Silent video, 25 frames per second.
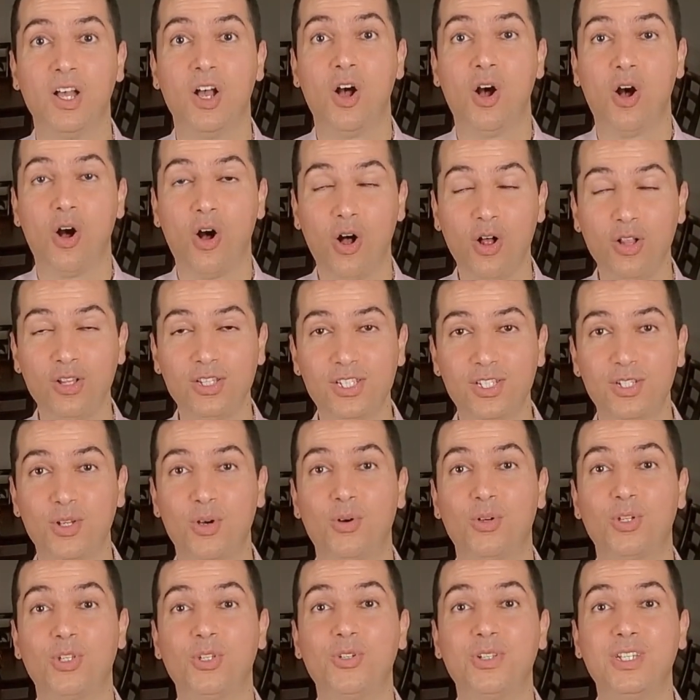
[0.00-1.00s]

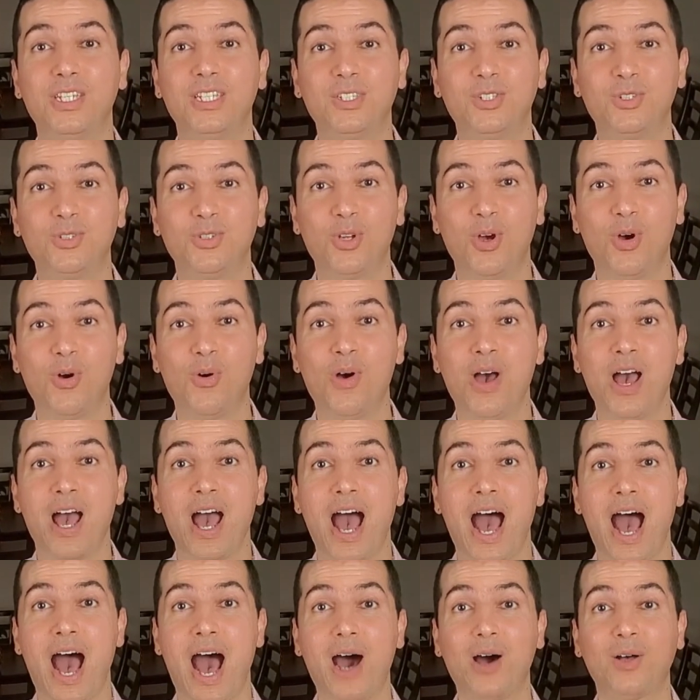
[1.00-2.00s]
Also, you need to know
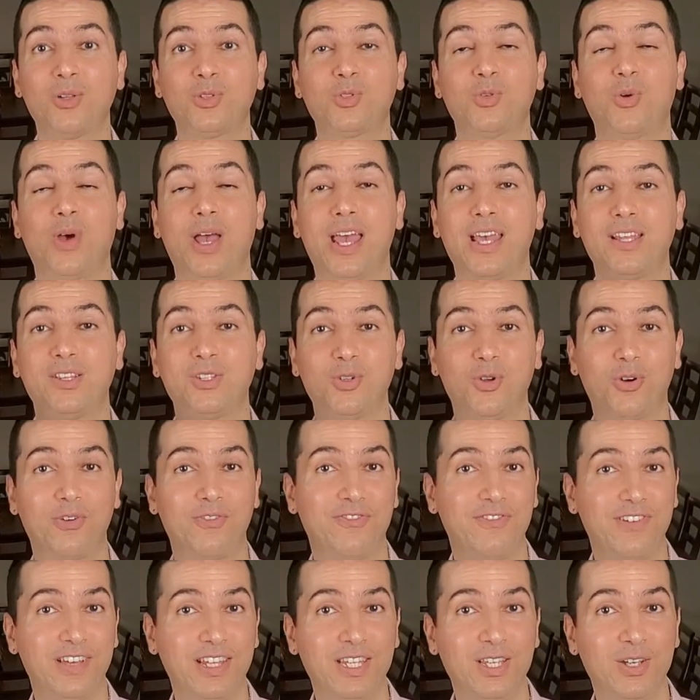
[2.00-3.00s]
how to end your
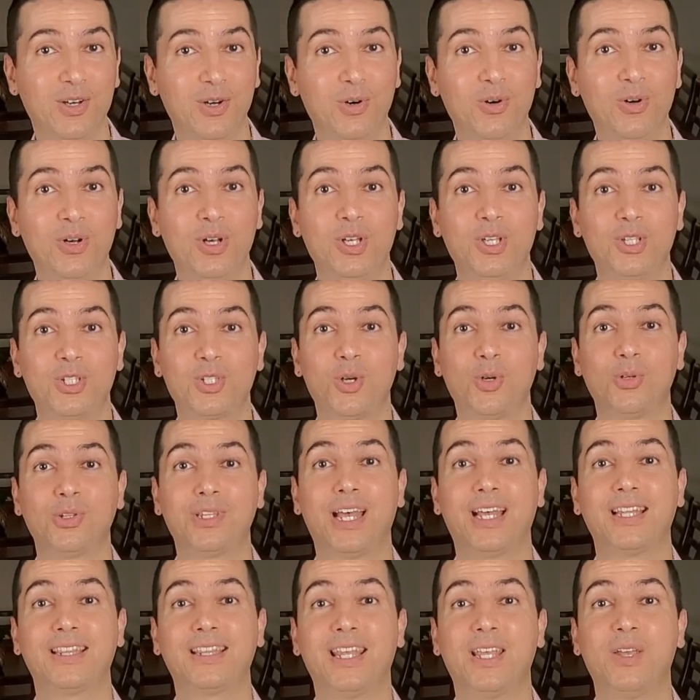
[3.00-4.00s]
video so
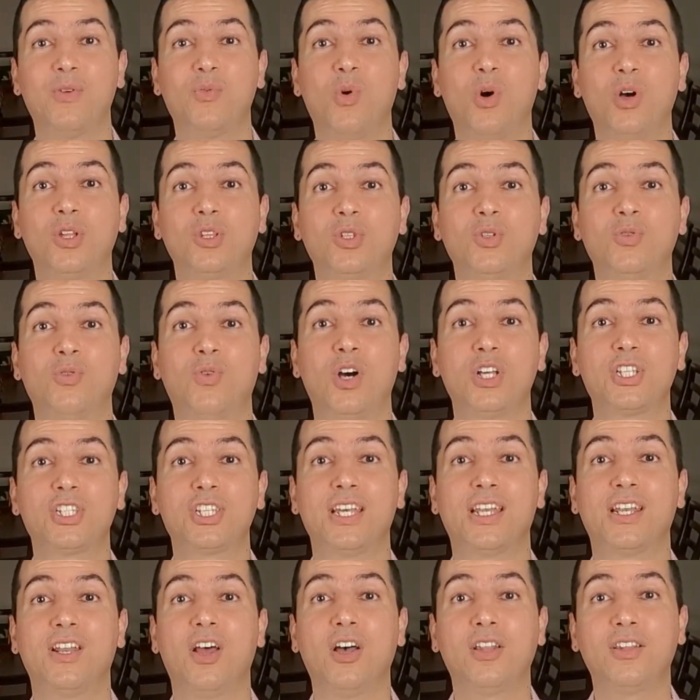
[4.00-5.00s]
that they want to watch
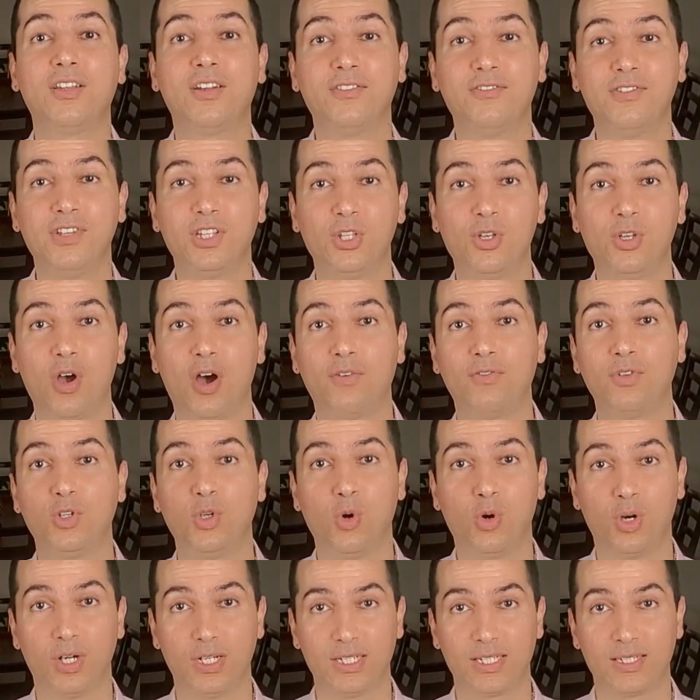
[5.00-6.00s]
another video of
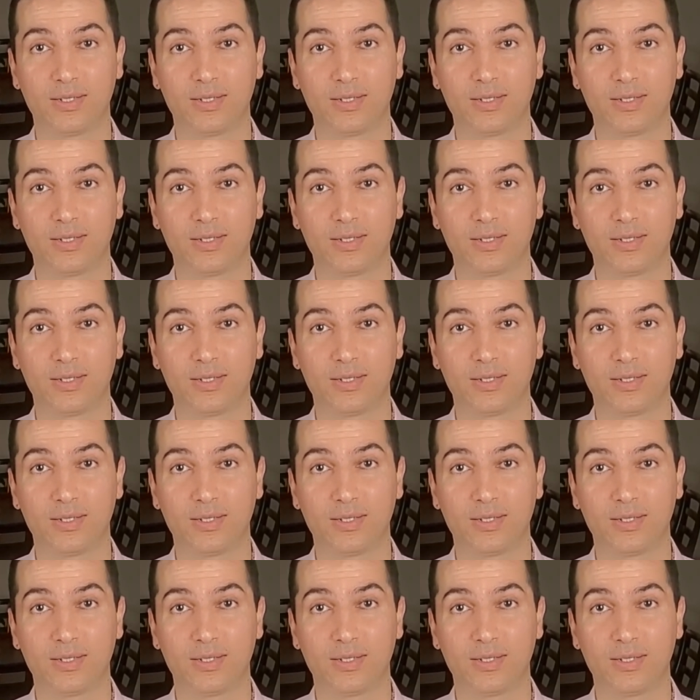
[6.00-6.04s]
yours.